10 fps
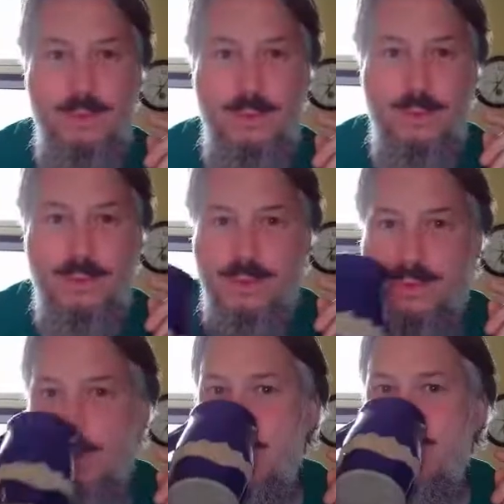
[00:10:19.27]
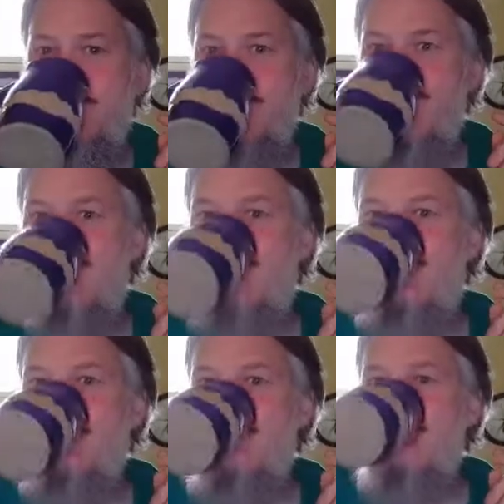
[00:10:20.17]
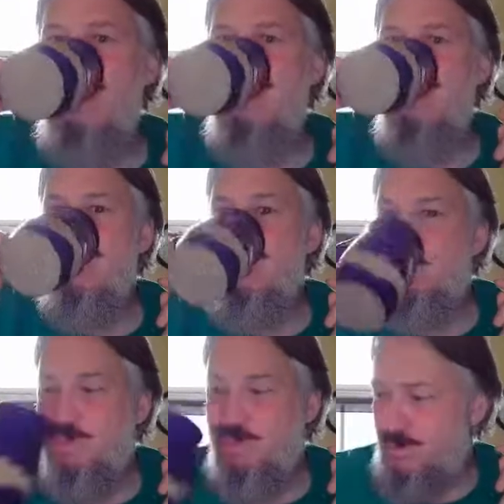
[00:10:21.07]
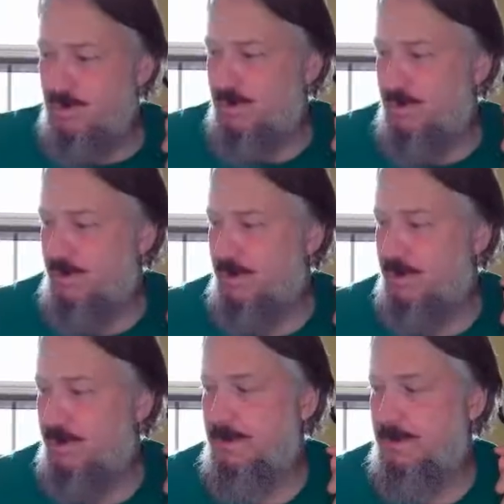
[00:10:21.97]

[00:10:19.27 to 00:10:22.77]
[no speech]